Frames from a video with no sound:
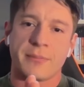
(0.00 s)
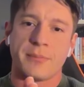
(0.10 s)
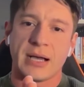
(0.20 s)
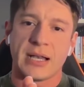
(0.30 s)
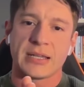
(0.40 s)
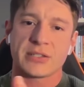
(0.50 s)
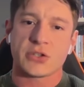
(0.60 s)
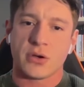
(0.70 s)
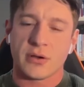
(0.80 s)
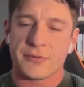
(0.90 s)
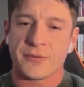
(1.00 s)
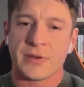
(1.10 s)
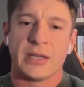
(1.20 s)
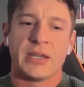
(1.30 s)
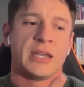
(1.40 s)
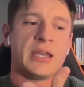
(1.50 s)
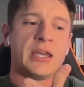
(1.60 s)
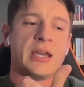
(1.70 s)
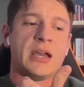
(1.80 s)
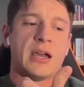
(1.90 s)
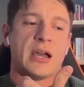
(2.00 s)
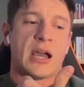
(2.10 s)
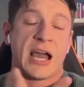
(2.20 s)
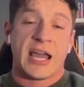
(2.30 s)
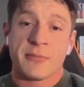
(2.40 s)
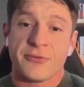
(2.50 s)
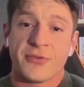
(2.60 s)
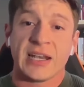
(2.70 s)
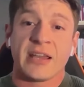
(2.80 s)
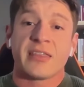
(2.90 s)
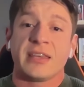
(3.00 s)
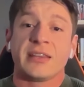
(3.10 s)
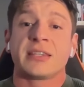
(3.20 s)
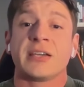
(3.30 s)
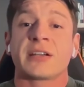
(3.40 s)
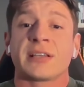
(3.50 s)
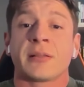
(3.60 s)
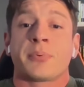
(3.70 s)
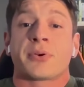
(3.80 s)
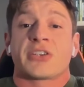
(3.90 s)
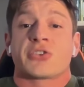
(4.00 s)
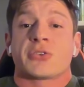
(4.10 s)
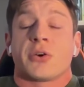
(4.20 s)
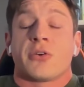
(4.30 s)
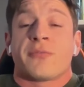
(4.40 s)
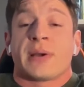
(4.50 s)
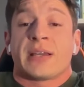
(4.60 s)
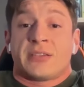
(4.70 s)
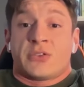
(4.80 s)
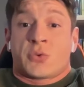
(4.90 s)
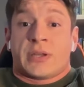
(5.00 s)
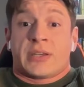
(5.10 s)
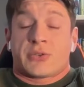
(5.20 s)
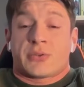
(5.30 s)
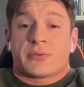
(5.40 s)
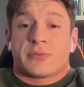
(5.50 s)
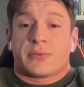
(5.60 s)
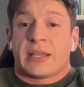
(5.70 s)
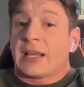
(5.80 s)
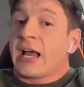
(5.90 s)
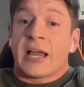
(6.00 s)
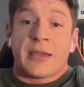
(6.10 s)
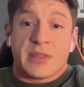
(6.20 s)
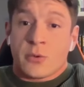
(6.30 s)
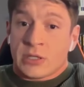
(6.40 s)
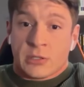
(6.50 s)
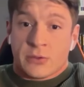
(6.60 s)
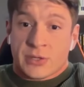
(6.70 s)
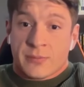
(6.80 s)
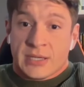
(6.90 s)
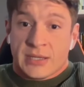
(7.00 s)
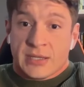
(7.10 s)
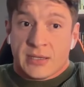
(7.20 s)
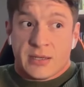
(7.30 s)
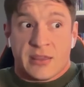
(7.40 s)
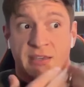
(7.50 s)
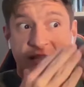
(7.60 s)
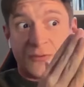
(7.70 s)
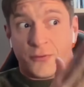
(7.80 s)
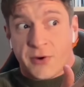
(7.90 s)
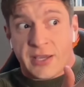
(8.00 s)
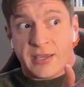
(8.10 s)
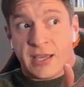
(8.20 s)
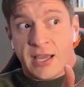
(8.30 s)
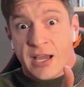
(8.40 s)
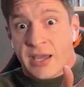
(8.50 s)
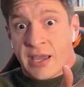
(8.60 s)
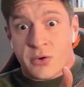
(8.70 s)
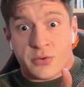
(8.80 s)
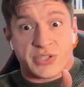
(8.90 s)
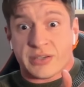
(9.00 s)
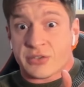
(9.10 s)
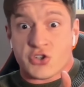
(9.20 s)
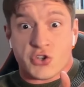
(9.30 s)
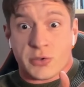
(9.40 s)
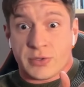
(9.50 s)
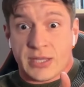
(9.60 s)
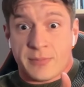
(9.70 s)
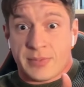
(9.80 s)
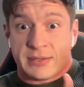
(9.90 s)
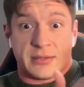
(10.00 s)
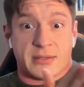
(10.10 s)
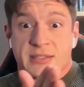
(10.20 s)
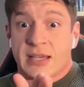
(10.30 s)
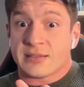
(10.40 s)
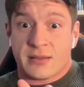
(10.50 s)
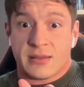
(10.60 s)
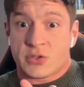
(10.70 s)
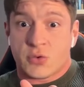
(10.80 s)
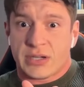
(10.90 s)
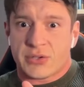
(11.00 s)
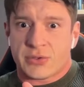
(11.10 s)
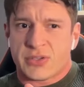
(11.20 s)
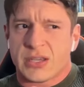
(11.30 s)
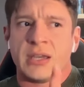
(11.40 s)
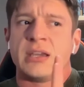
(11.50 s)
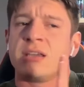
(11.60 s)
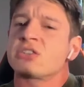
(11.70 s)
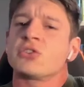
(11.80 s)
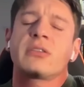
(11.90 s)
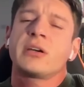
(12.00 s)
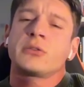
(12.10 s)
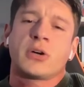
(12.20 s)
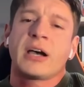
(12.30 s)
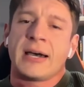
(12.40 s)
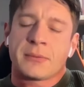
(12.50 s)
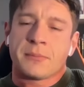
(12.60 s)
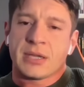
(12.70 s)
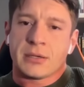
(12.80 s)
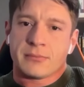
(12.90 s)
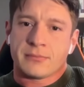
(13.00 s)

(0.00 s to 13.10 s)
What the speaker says: the balance of I'm feeling the internal pressure of my situation. Like I'm the one losing money. This freaking guy who just showed up and is asking these questions, he's not there to harm me.